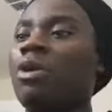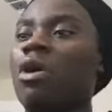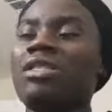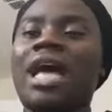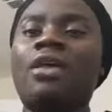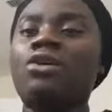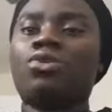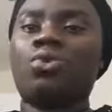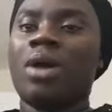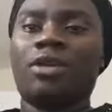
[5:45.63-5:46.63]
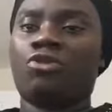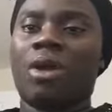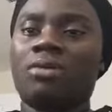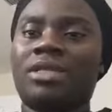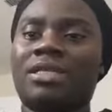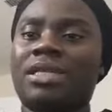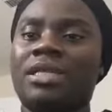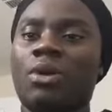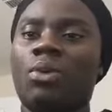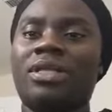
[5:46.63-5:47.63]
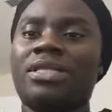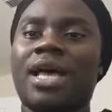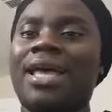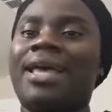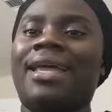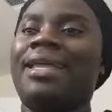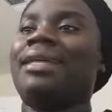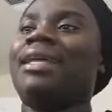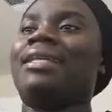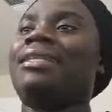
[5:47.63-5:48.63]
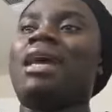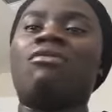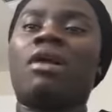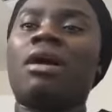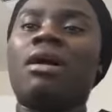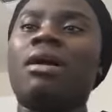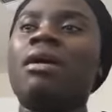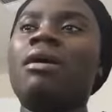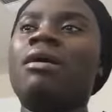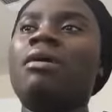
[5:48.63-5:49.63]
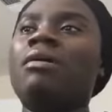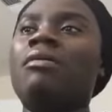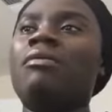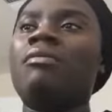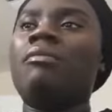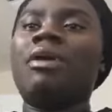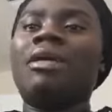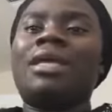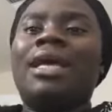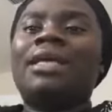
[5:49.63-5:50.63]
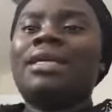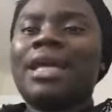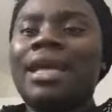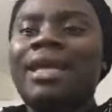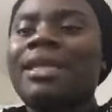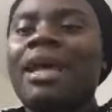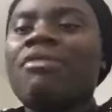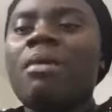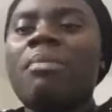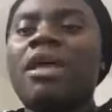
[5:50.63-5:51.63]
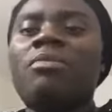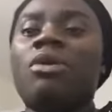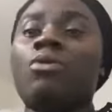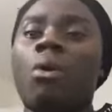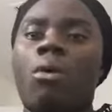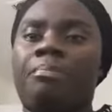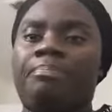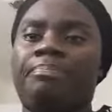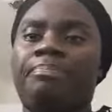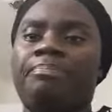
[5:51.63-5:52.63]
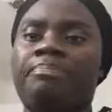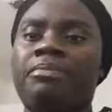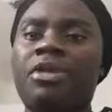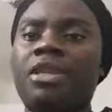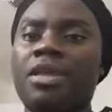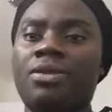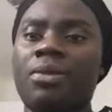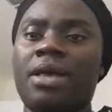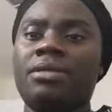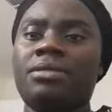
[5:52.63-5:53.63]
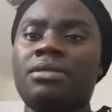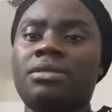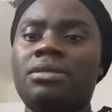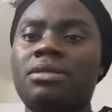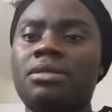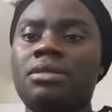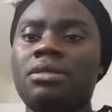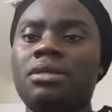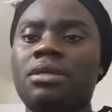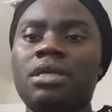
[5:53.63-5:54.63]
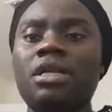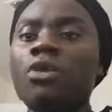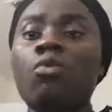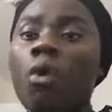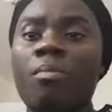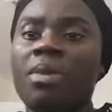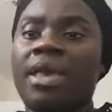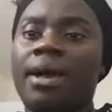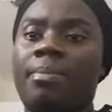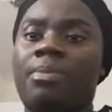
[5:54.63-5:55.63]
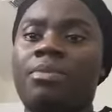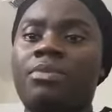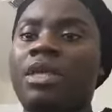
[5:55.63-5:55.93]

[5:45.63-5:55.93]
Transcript: Because I used to wear trousers in the winter, and it never made me warm in any ways. It didn't warm me up.